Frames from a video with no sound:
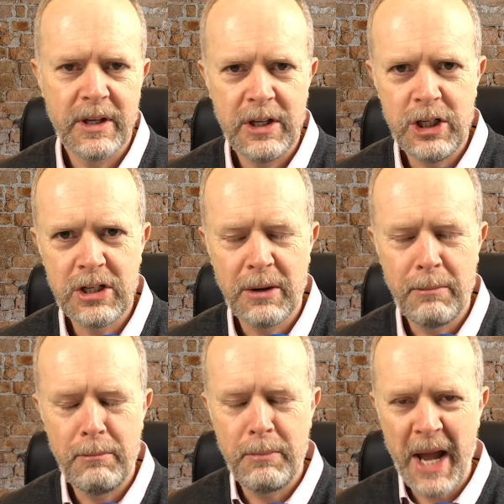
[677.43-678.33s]
You
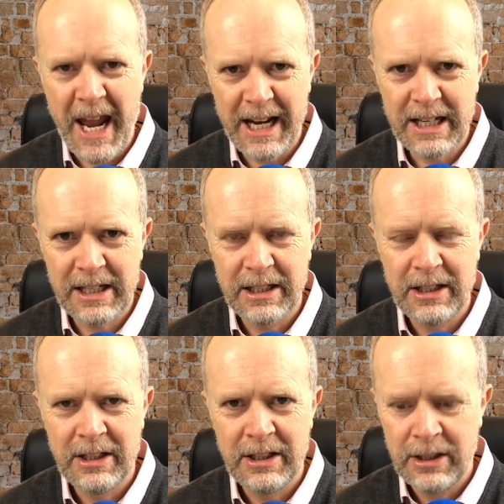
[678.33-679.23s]
come back
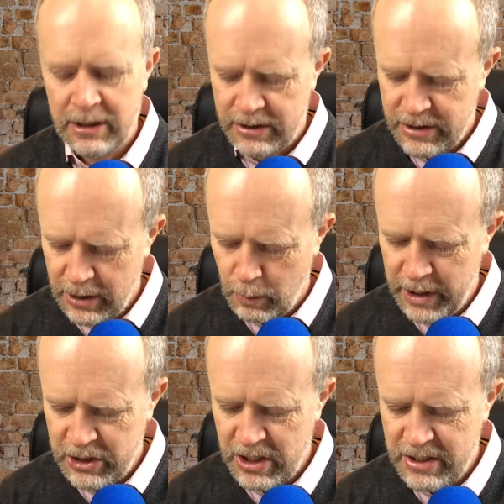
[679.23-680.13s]
to your
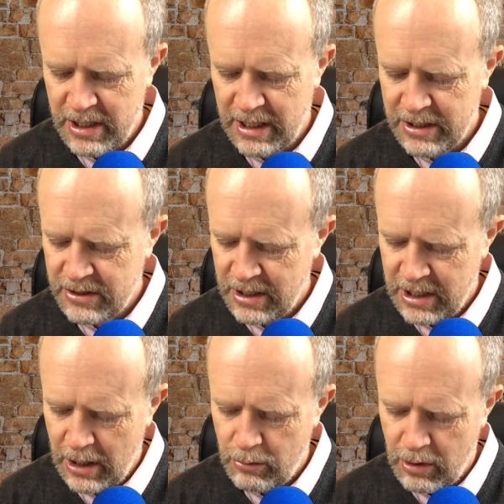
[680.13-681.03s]
Whichisit list and you
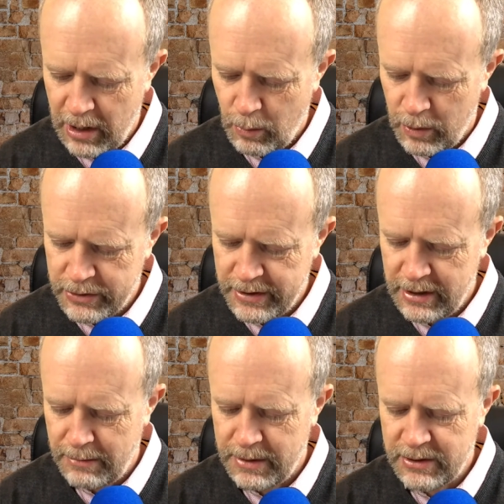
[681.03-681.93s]
go, right, what's the
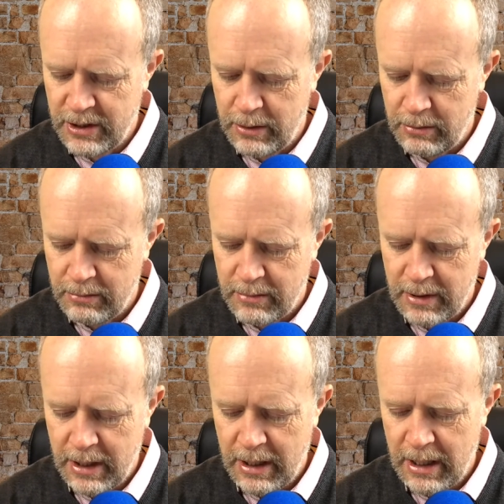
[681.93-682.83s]
number 2?
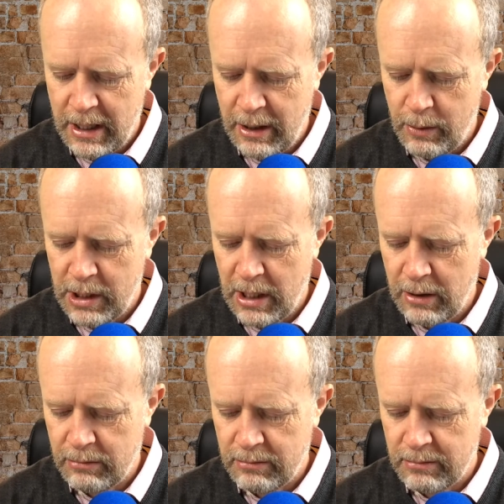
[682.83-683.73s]
Here we
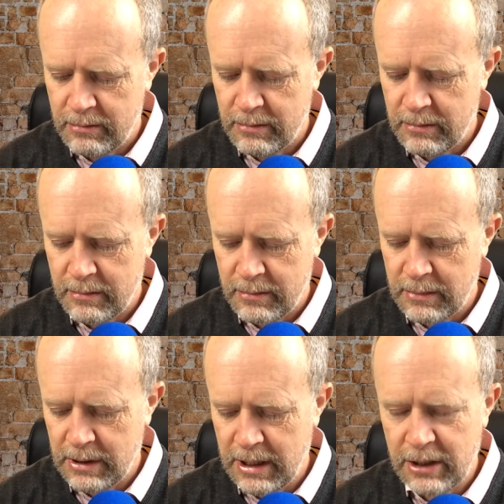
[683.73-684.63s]
go.
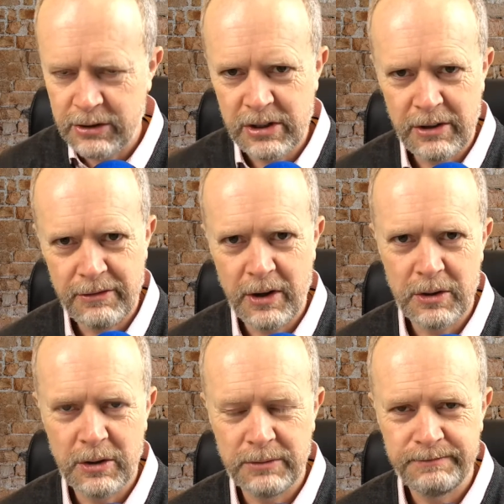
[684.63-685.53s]
Legals and the phone
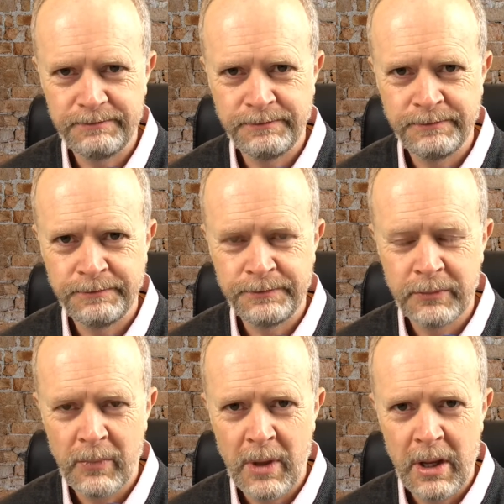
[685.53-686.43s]
call.
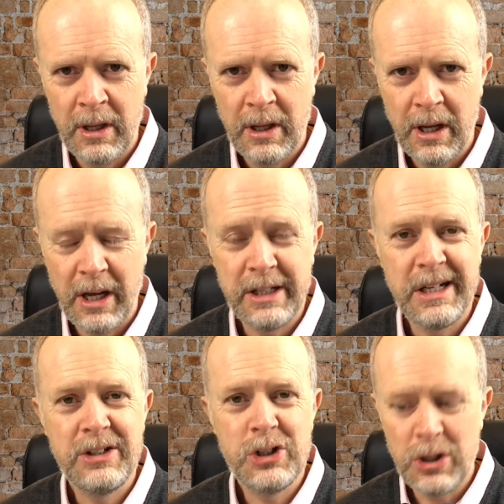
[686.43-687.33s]
And
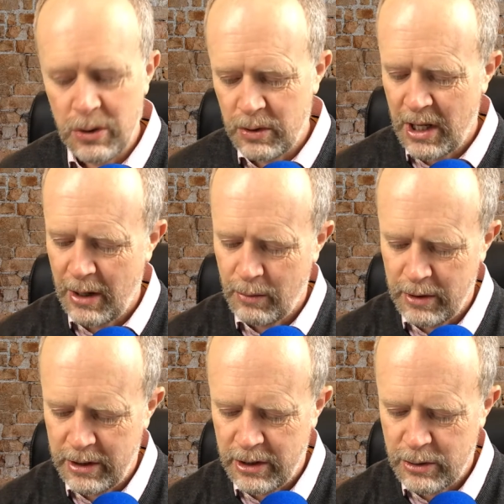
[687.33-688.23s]
you do that
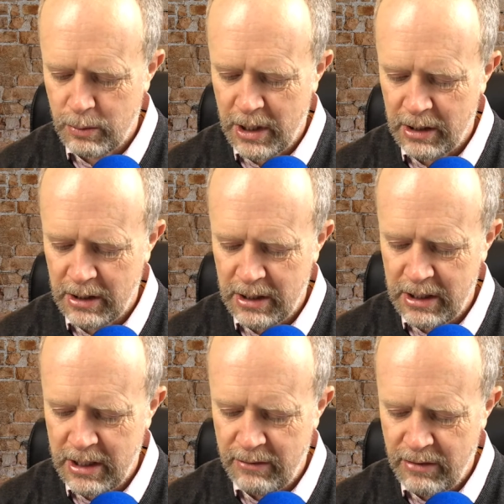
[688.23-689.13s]
one as well, and you
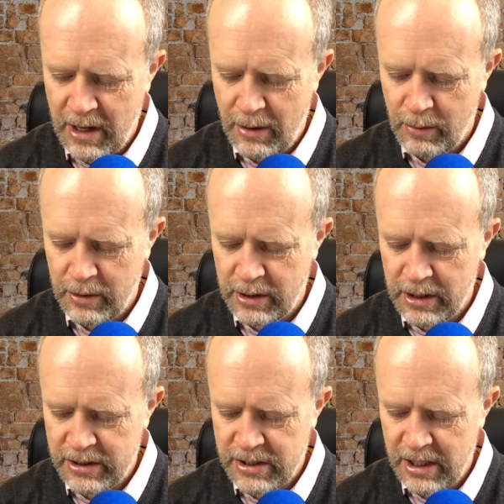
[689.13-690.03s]
give that one
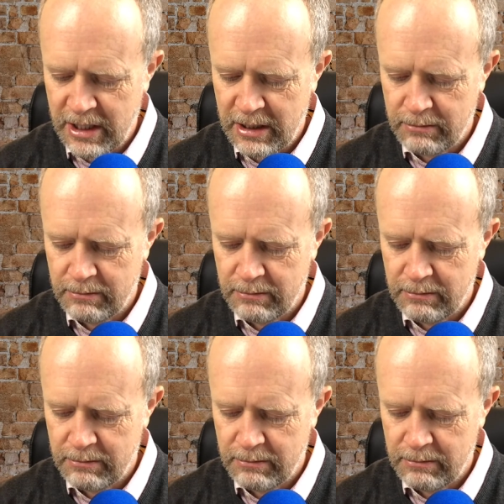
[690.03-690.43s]
a tick.